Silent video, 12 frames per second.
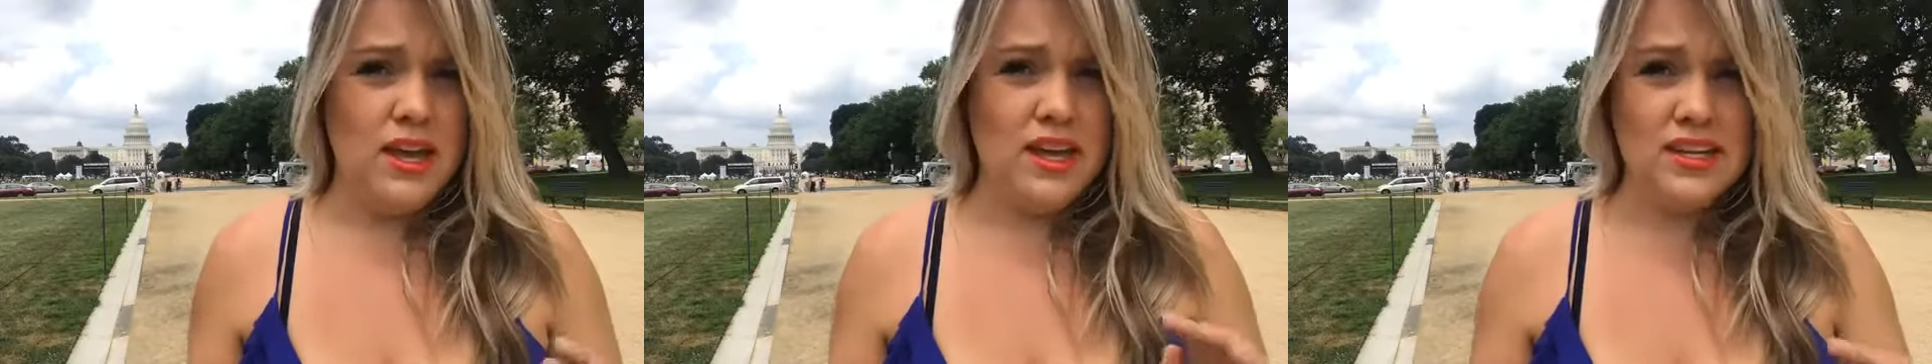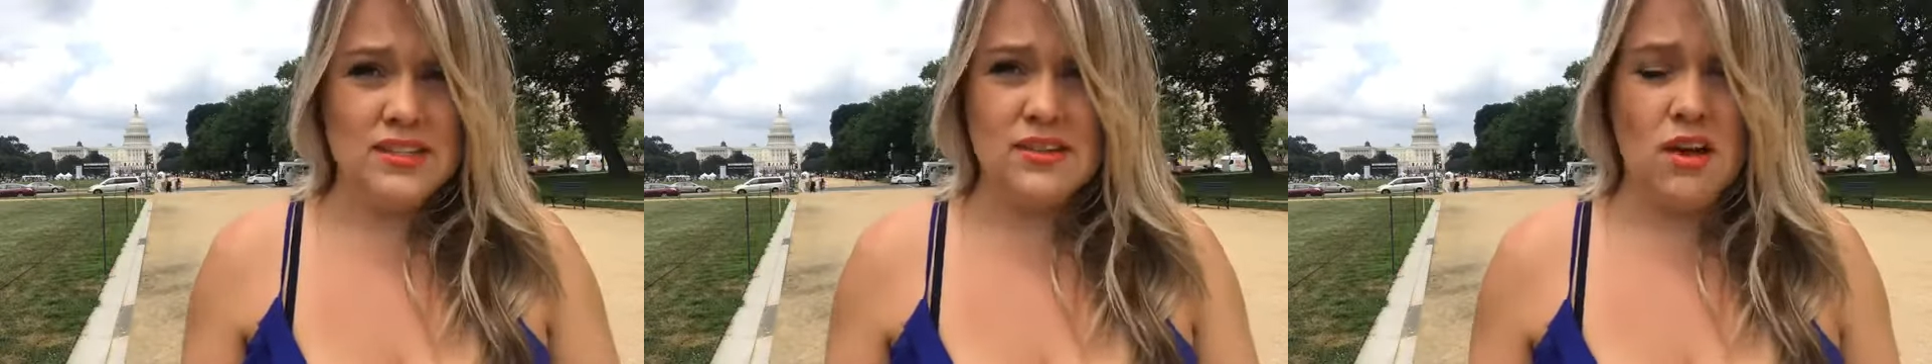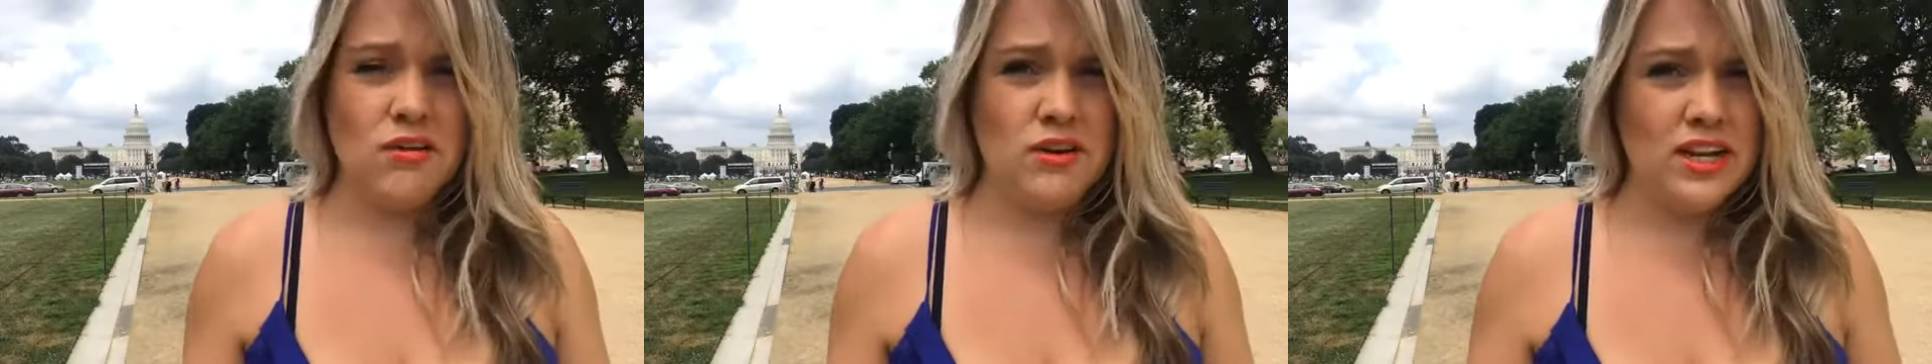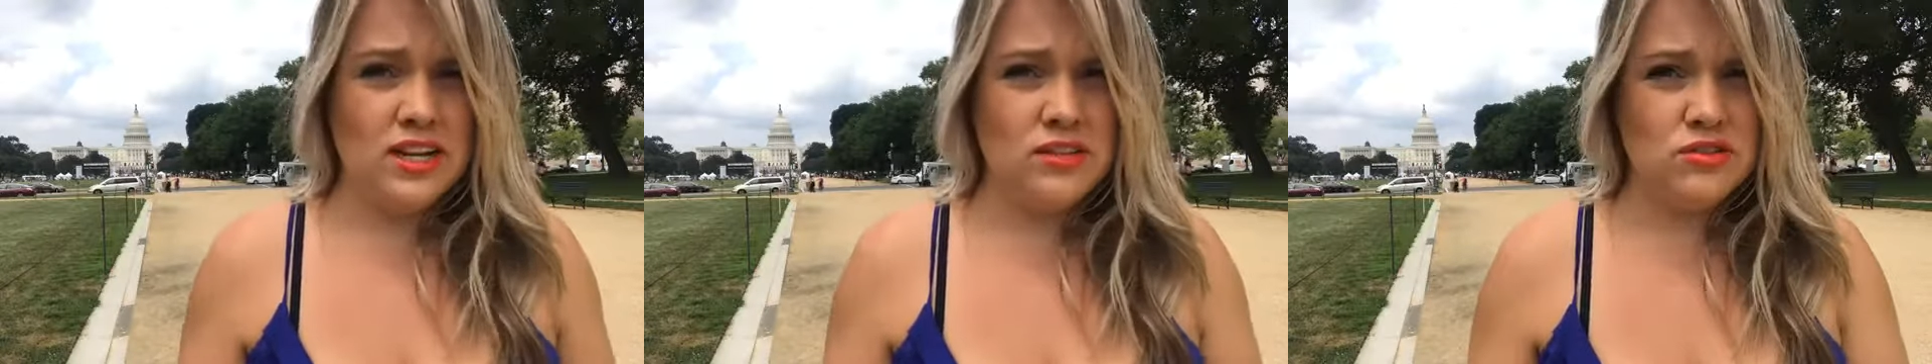He has
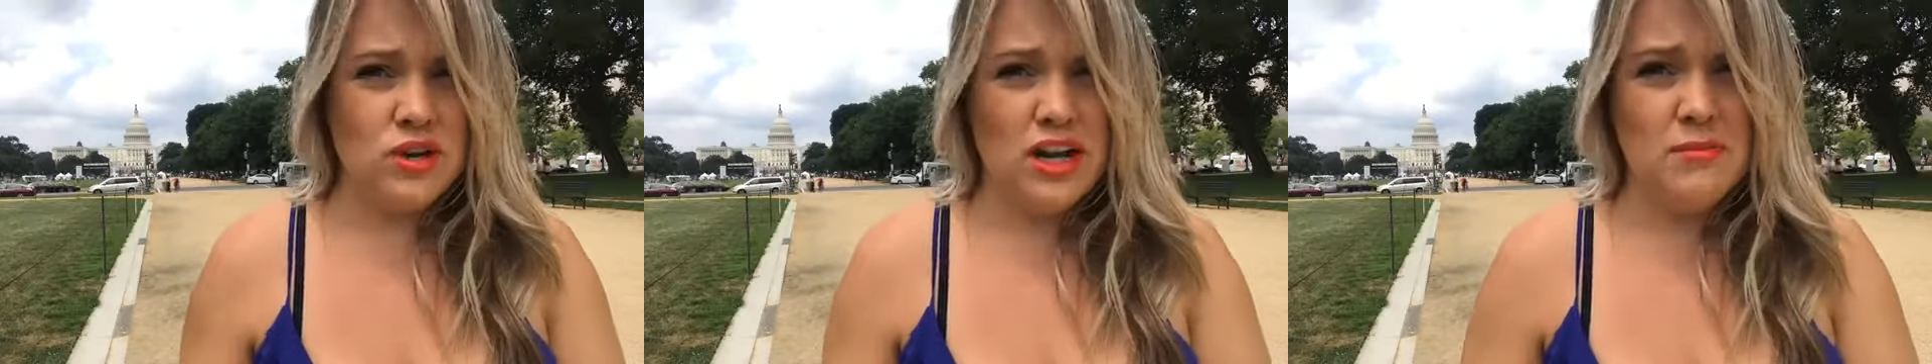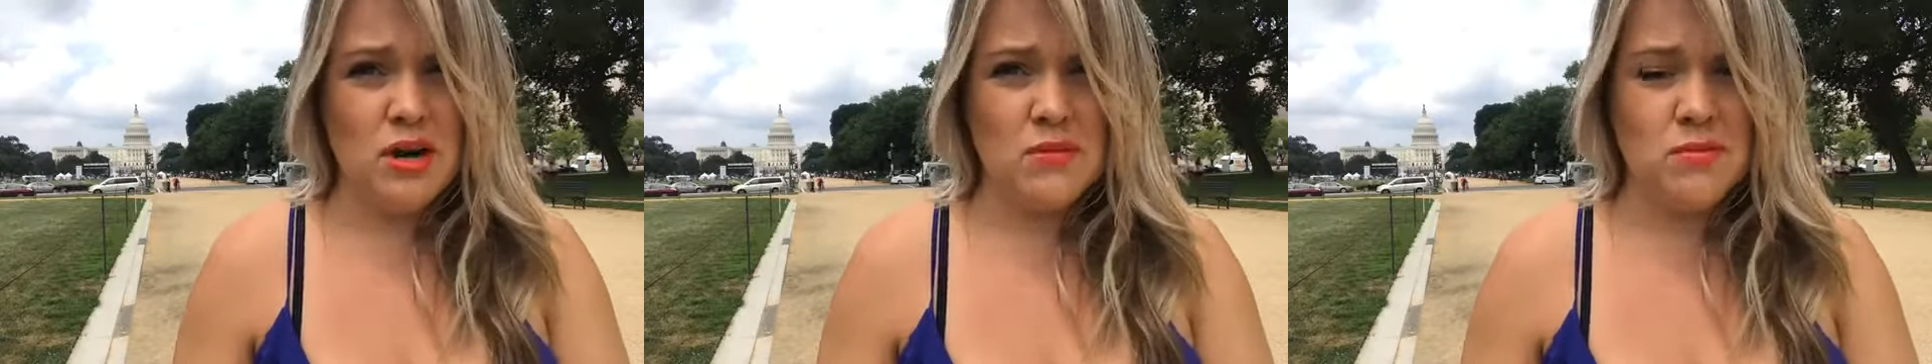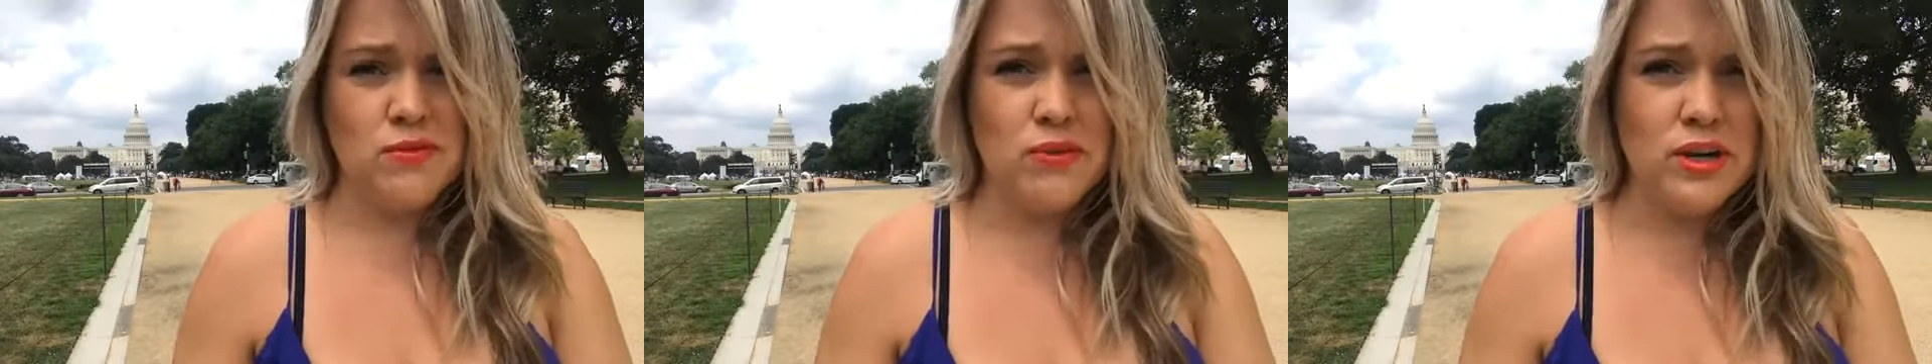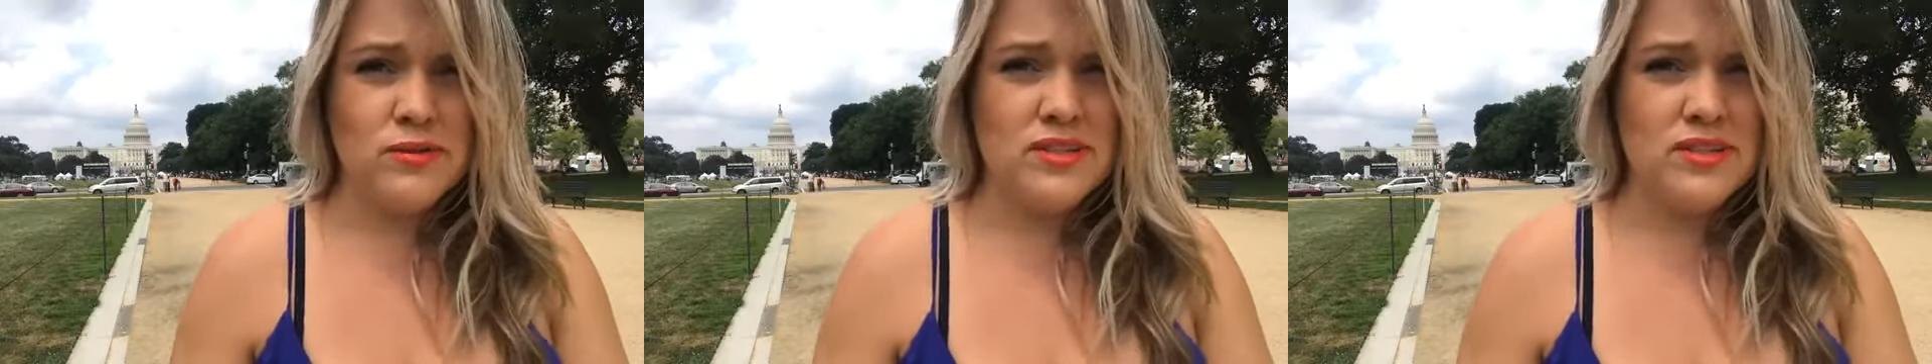already trademarked before he